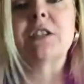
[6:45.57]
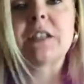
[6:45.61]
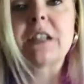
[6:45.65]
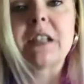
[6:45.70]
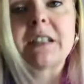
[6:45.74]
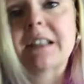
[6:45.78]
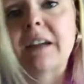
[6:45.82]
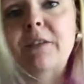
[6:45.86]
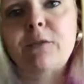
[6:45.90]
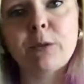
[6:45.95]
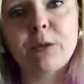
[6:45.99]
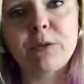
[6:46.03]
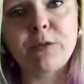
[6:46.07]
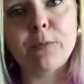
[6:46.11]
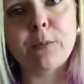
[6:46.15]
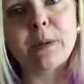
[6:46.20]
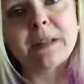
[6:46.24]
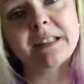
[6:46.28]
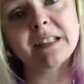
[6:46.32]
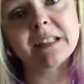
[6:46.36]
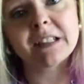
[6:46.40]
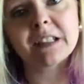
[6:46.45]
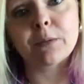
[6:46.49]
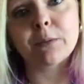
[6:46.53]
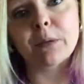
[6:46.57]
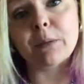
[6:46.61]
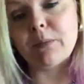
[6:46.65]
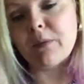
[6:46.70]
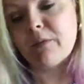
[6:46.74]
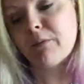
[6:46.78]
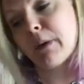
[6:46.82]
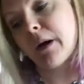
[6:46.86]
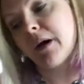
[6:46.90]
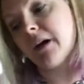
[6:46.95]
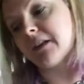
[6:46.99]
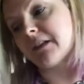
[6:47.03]
Doesn't have to be for business, can be for
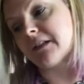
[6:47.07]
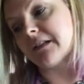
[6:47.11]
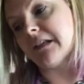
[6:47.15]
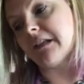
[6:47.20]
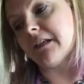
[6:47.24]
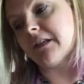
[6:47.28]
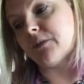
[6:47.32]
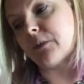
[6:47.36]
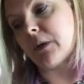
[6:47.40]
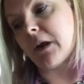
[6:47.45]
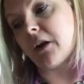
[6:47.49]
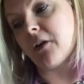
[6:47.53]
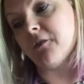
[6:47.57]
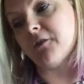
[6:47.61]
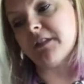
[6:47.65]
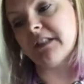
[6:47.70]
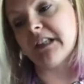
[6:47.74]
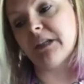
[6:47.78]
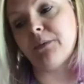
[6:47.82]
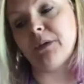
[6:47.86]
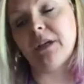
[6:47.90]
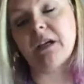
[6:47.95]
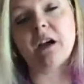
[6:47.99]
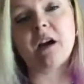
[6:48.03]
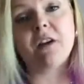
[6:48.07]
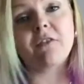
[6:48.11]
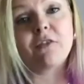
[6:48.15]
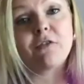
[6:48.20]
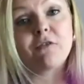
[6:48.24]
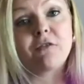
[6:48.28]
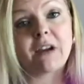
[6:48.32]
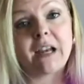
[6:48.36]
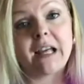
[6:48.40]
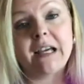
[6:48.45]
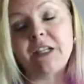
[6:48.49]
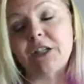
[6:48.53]
personal as well. Obviously we cover
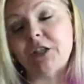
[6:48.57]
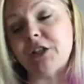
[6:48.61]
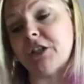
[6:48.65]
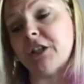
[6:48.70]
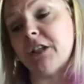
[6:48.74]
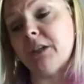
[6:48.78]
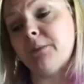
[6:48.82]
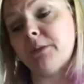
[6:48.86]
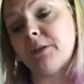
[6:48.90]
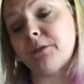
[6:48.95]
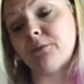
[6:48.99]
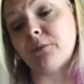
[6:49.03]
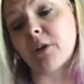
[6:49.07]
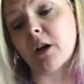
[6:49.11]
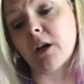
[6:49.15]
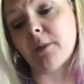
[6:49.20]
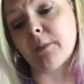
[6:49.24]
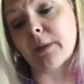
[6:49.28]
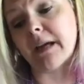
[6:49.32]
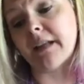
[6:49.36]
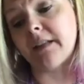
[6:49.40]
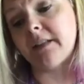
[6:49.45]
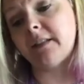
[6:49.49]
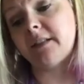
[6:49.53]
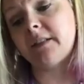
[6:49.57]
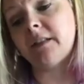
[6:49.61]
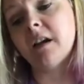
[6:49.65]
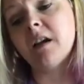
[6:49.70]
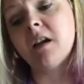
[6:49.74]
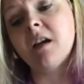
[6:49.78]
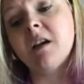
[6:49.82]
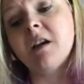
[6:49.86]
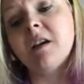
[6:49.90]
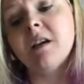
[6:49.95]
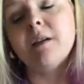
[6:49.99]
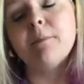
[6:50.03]
relationships, romance,
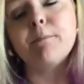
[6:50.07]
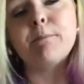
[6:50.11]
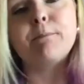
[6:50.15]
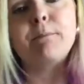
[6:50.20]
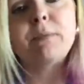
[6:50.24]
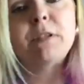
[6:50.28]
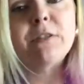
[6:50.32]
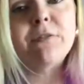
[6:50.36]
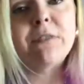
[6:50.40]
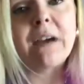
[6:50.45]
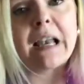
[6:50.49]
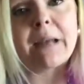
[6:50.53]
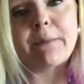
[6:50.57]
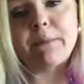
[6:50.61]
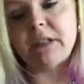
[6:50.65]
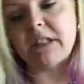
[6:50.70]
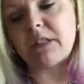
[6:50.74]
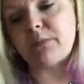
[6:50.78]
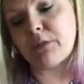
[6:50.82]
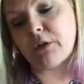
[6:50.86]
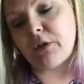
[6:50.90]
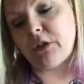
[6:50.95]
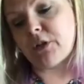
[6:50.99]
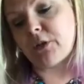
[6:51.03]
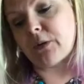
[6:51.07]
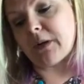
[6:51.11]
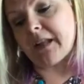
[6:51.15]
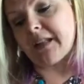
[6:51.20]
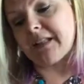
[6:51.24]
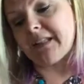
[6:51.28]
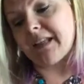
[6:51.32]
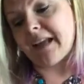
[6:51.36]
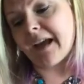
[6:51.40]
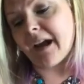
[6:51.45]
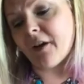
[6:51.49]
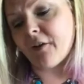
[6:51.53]
development,
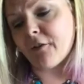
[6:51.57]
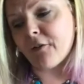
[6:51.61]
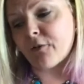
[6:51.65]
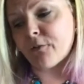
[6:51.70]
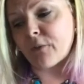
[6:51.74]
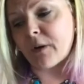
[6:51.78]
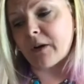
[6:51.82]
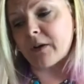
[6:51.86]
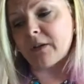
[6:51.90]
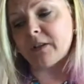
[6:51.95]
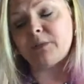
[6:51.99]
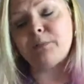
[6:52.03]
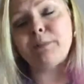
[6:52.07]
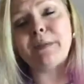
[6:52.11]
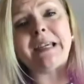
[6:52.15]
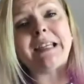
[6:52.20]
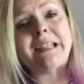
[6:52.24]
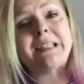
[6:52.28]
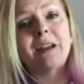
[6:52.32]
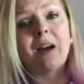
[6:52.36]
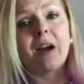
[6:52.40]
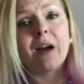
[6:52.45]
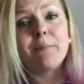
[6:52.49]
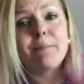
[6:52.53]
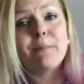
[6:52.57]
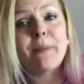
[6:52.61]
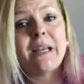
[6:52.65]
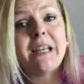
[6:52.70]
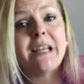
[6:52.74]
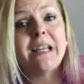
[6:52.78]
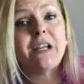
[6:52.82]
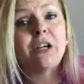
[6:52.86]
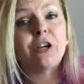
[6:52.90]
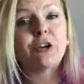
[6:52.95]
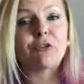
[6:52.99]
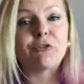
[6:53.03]
spirituality, health and wellness, me time,
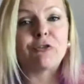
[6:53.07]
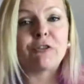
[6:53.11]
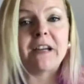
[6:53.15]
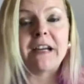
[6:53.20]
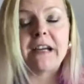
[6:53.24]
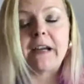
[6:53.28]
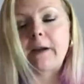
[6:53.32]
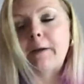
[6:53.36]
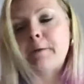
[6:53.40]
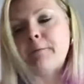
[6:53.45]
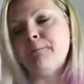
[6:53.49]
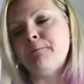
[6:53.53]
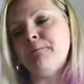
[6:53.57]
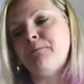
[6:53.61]
money, career.